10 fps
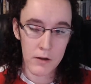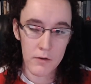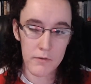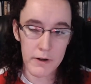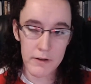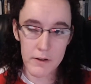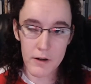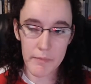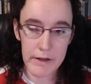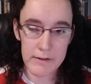very
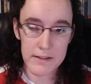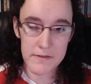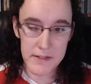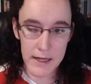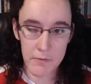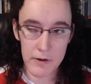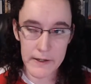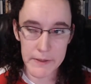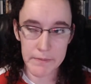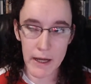long periods of time where I
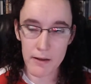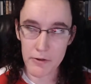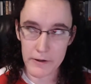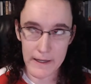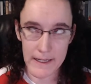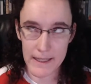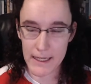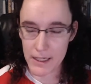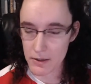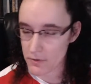am not learning
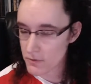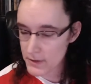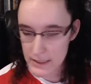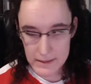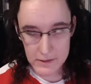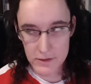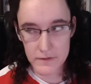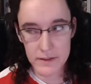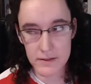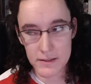anything new, and I start to
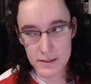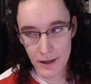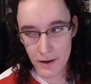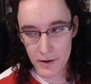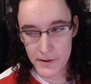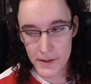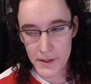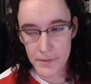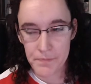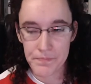feel stuck.
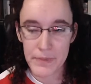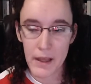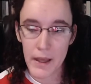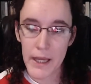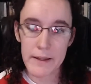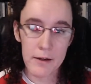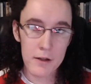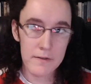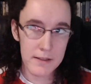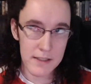And then
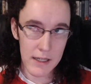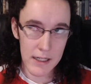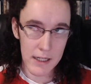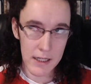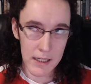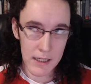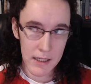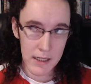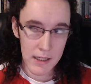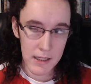all of a sudden,
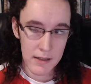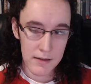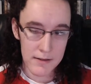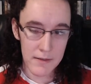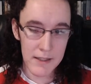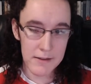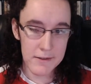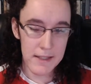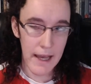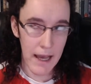something
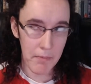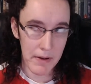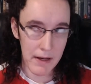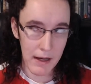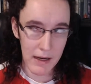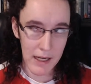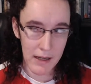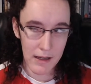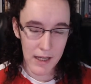starts happening,